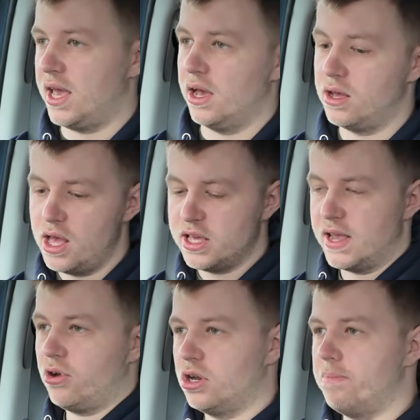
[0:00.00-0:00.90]
here. You
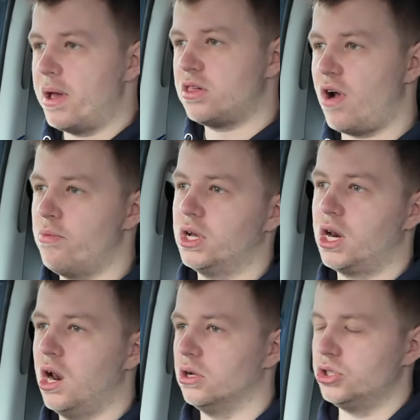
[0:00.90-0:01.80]
haven't got to mess around with a
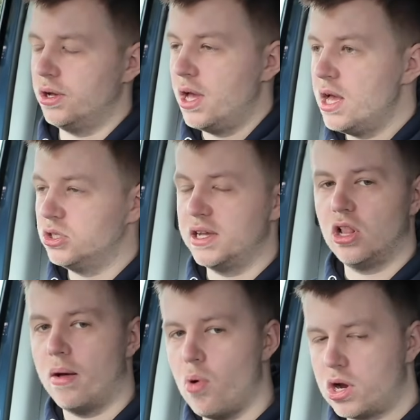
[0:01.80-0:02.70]
clutch. So it's
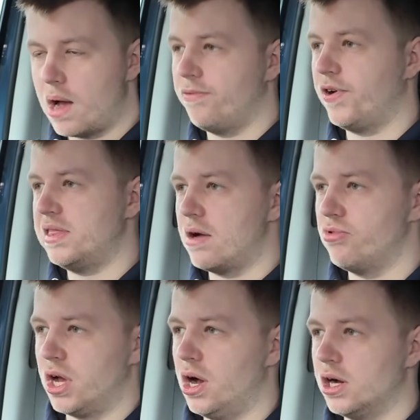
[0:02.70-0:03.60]
a lot more comfy in that
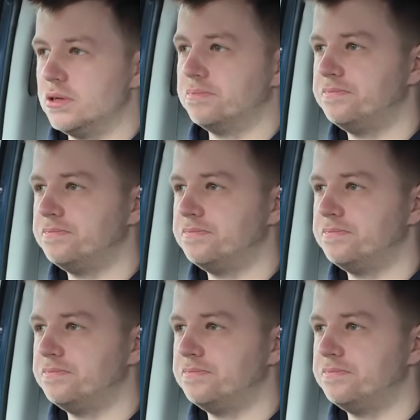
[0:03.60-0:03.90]
regard.